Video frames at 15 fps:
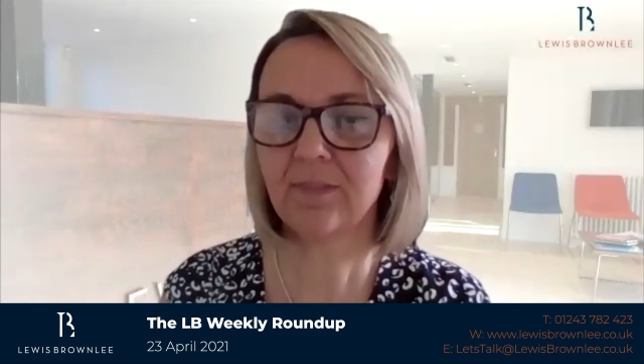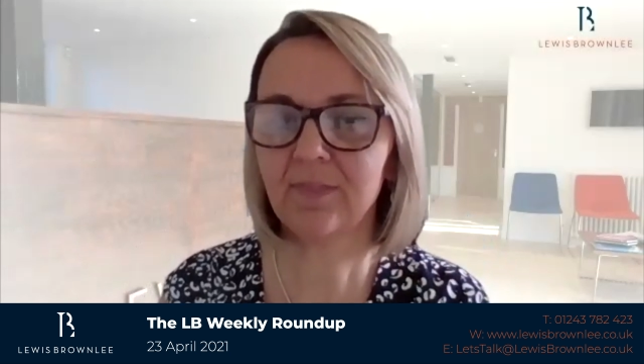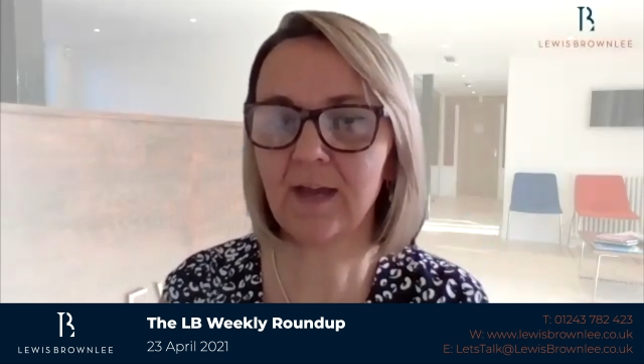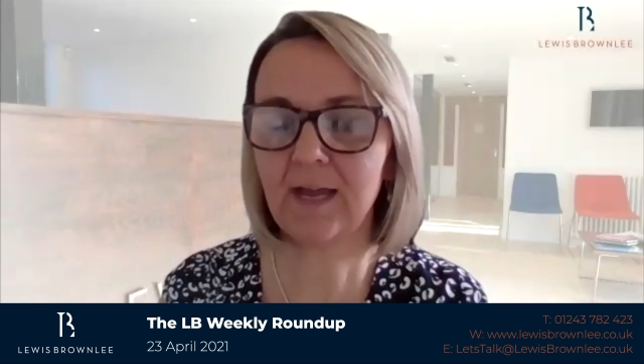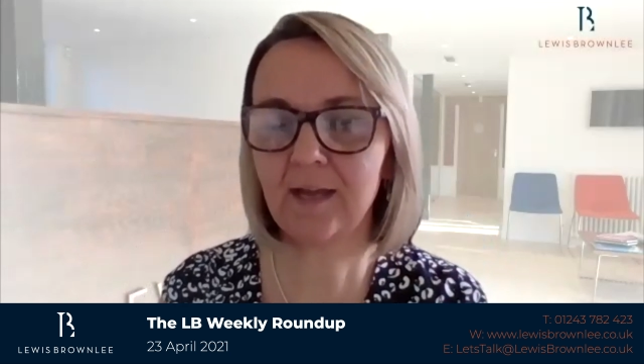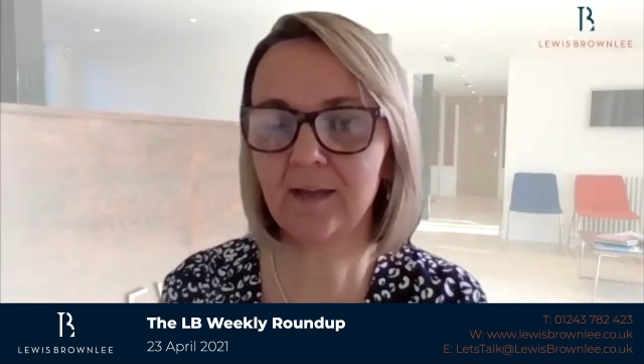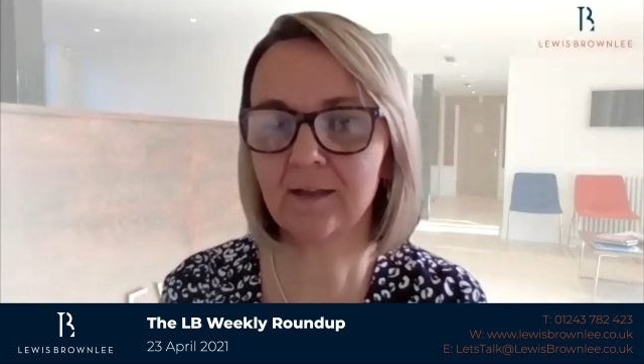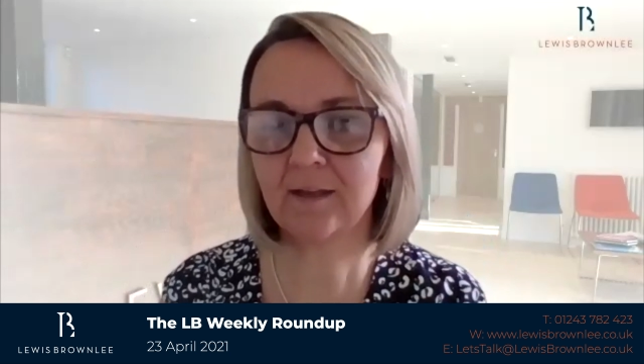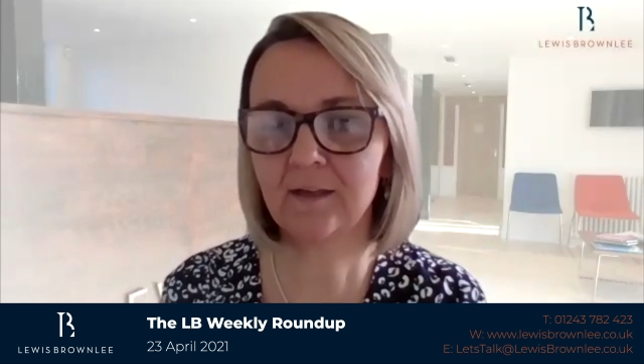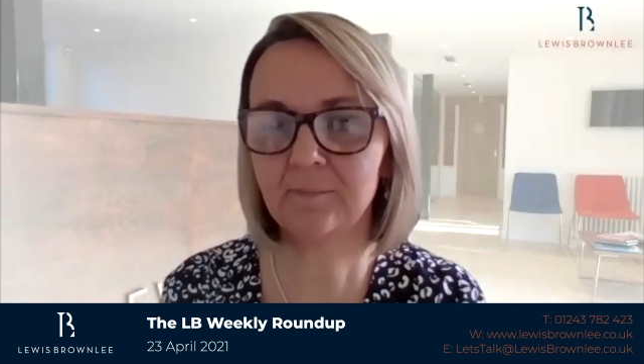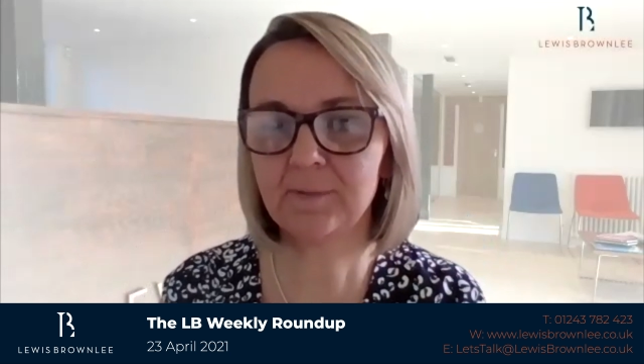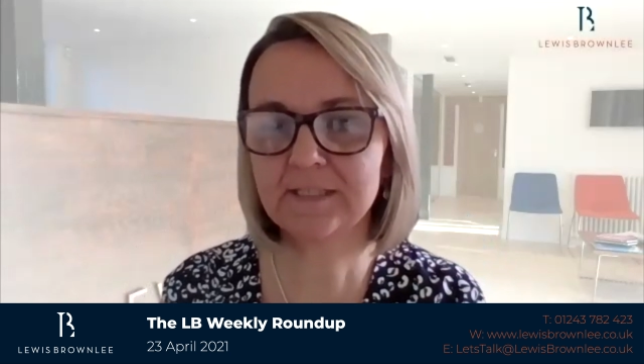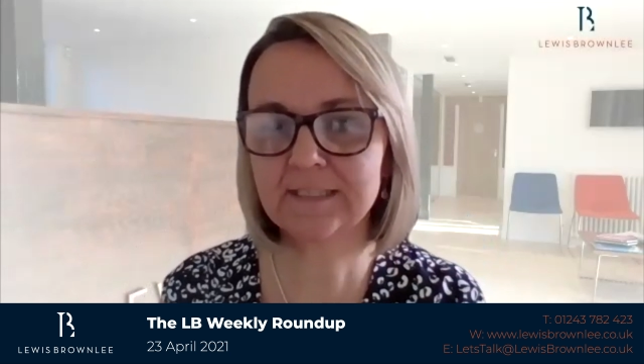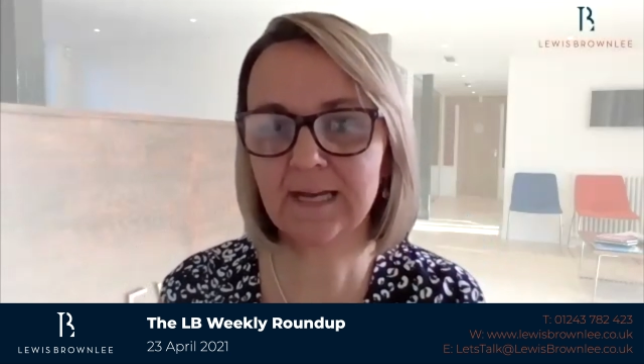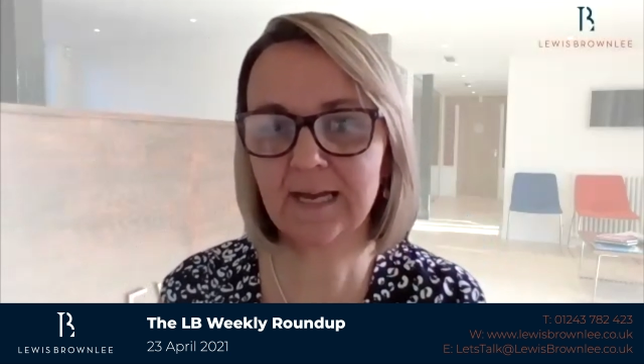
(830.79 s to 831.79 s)
they're going to
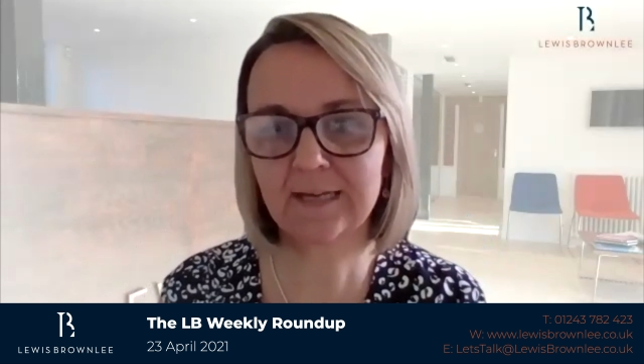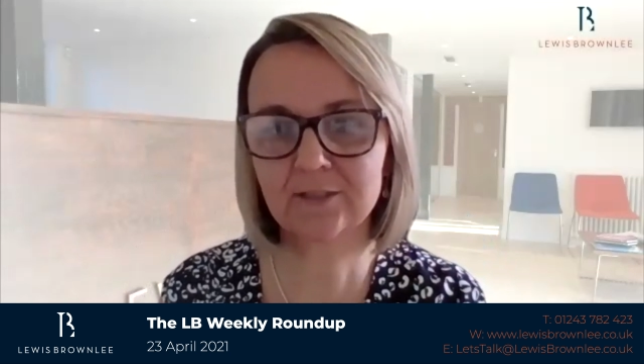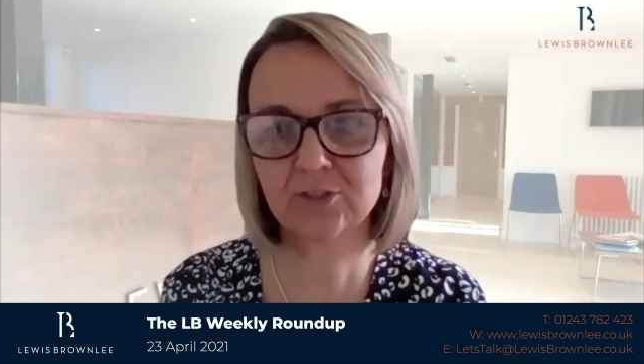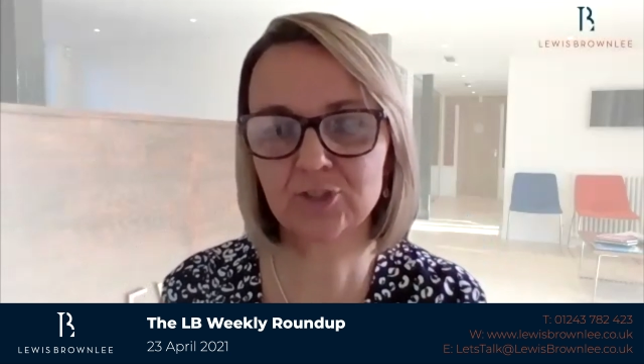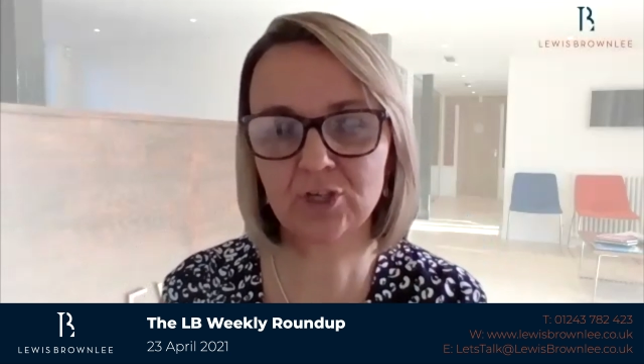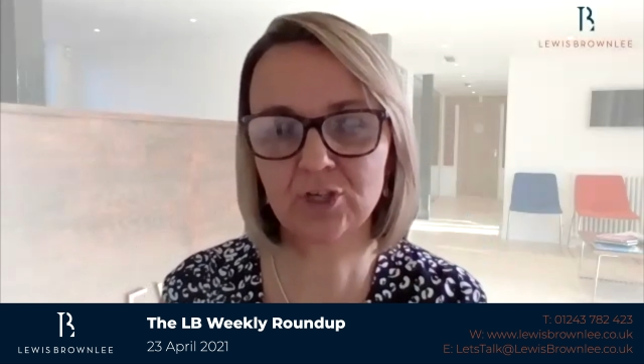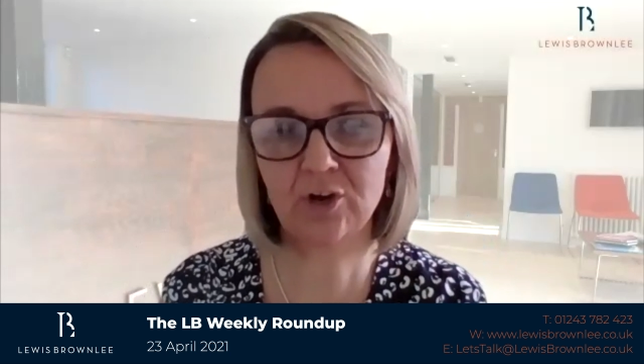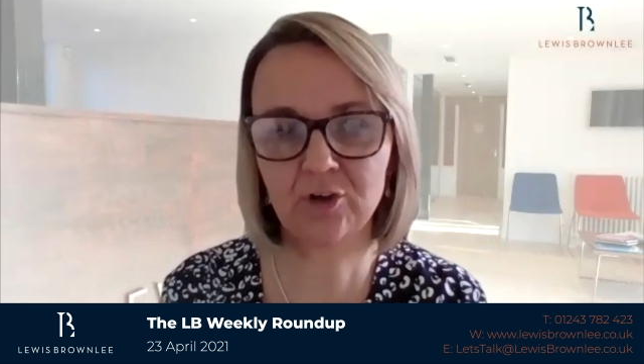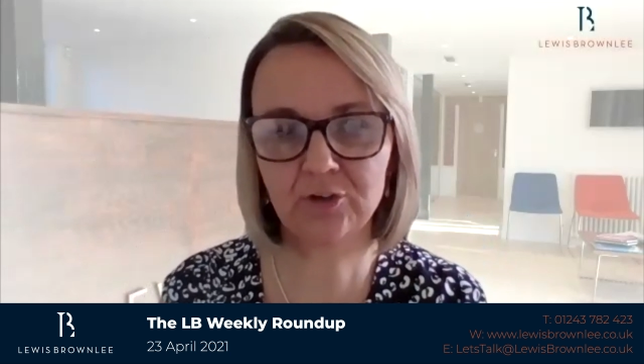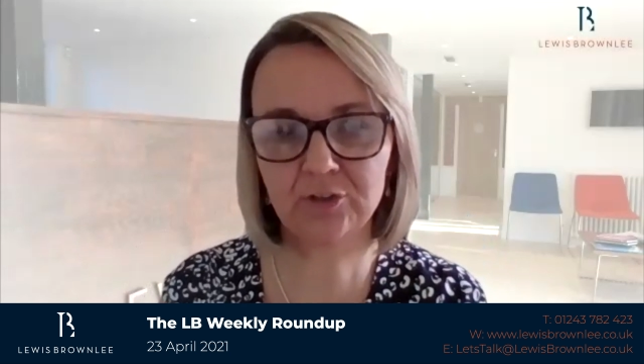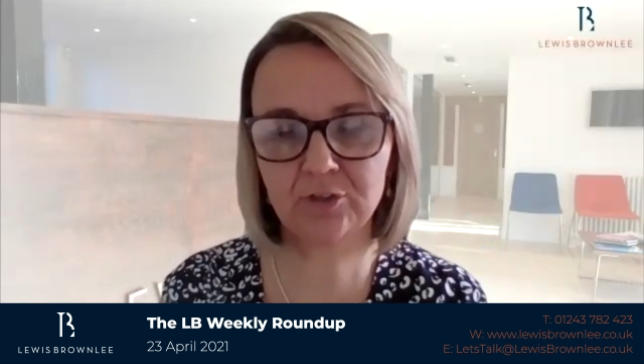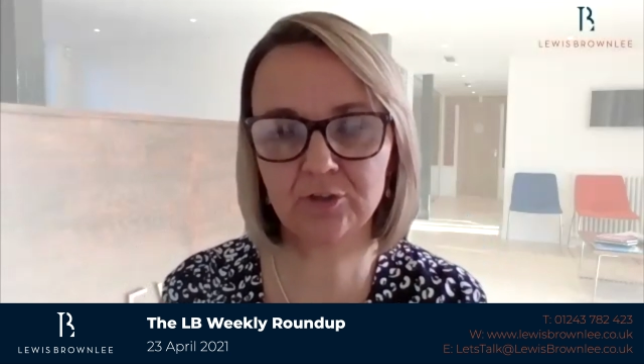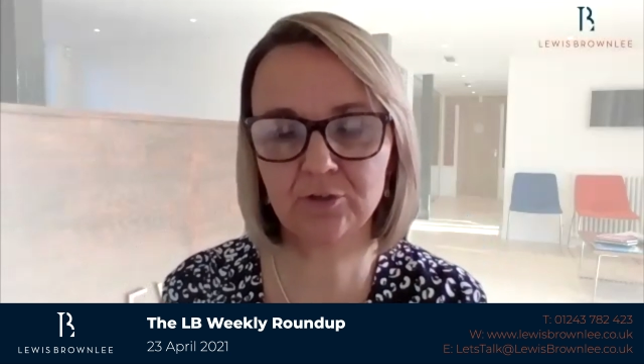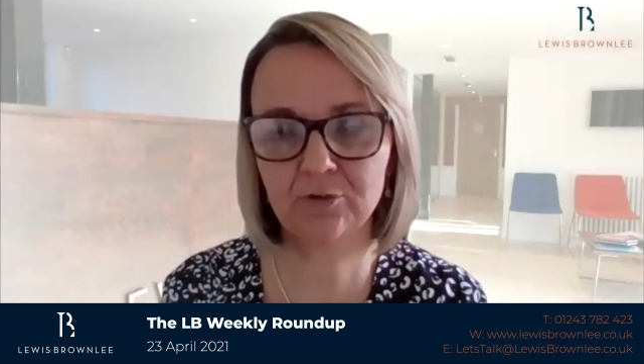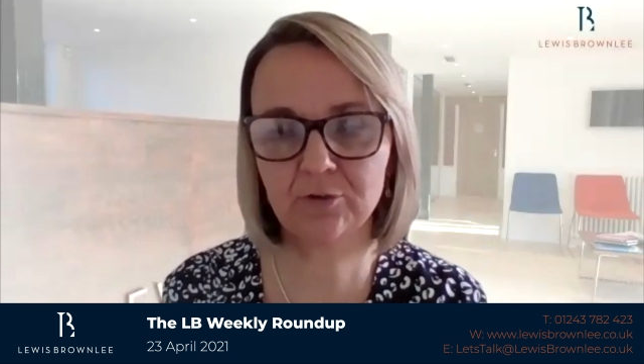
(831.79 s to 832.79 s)
be taxed
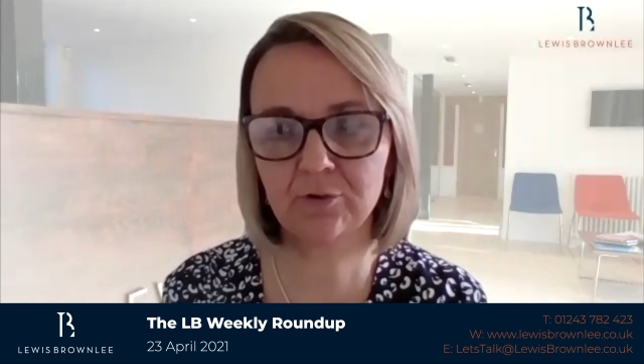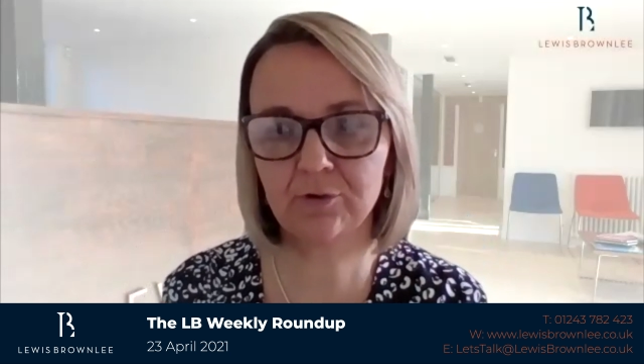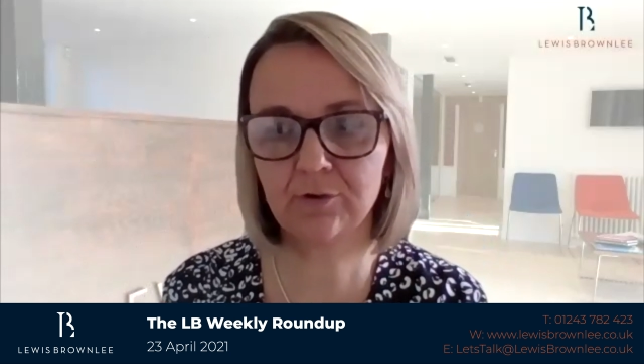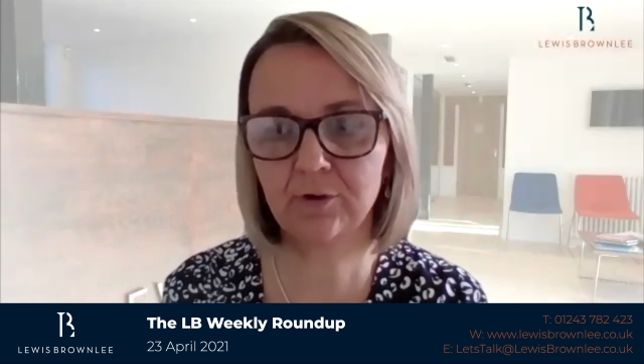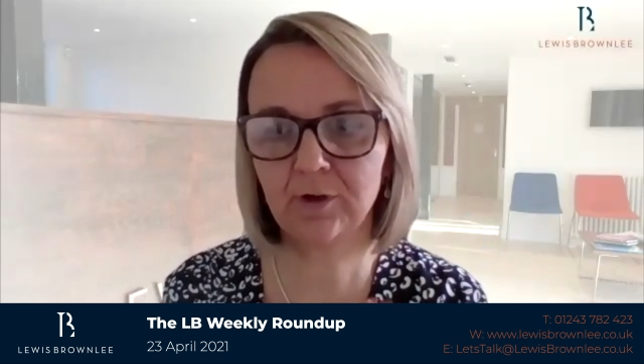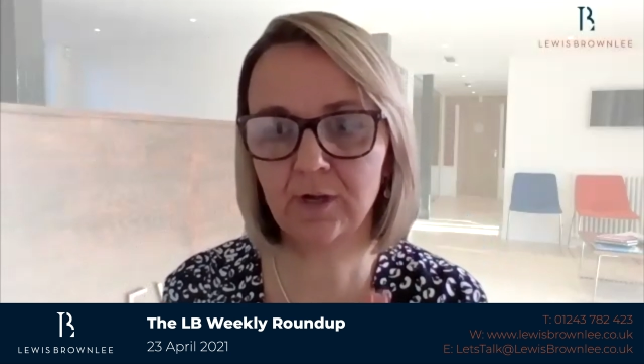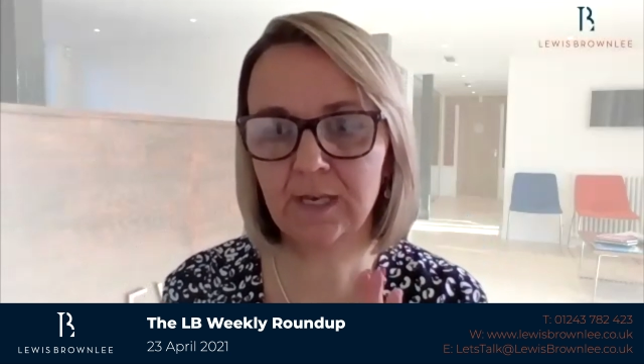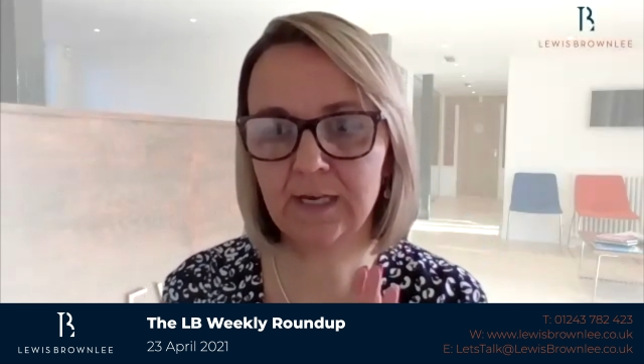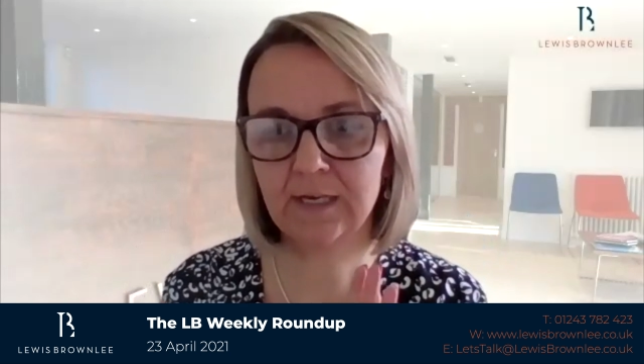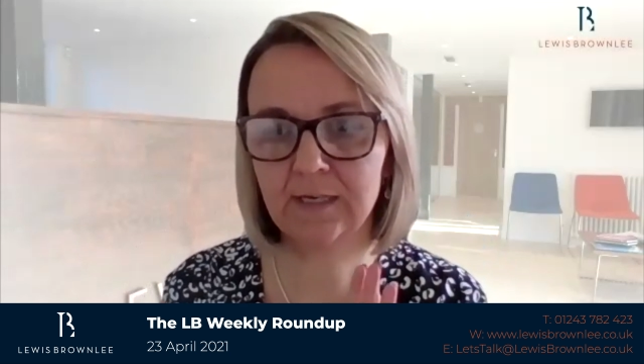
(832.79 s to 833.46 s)
on your